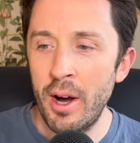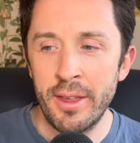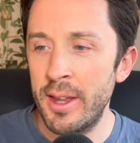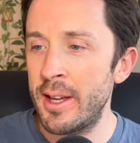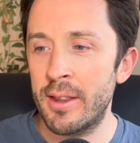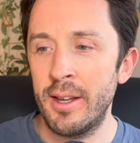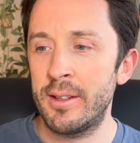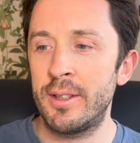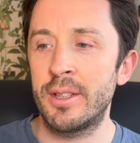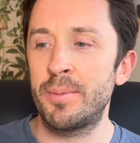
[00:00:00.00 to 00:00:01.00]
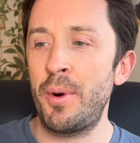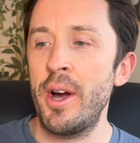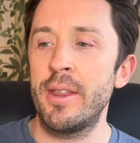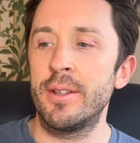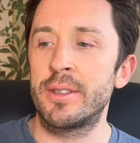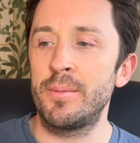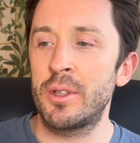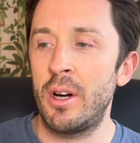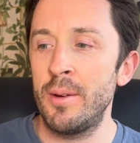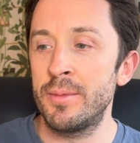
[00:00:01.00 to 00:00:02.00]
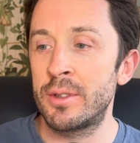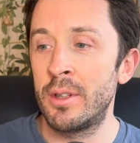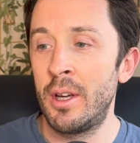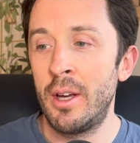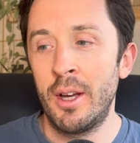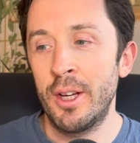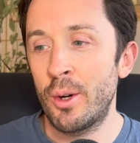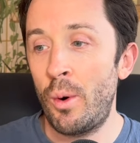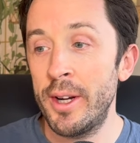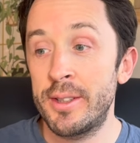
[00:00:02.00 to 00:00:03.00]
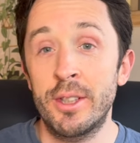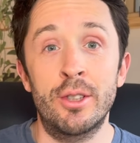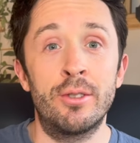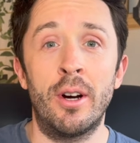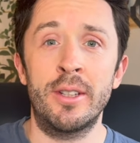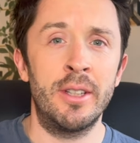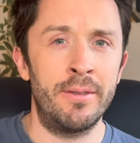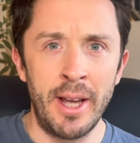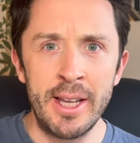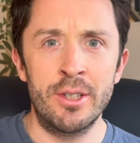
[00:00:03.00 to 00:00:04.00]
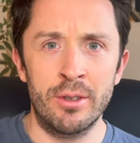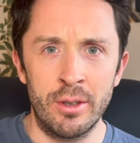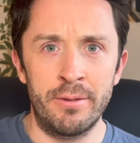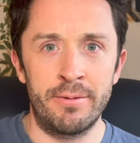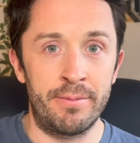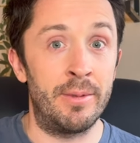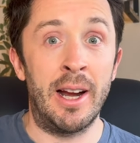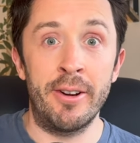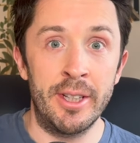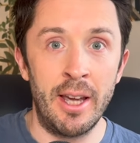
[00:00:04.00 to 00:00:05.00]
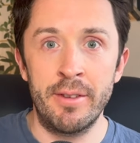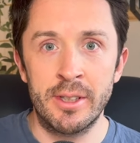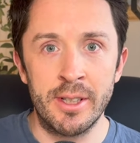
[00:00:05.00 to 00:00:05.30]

think that despite the sometimes quite destructive nature of Larry David's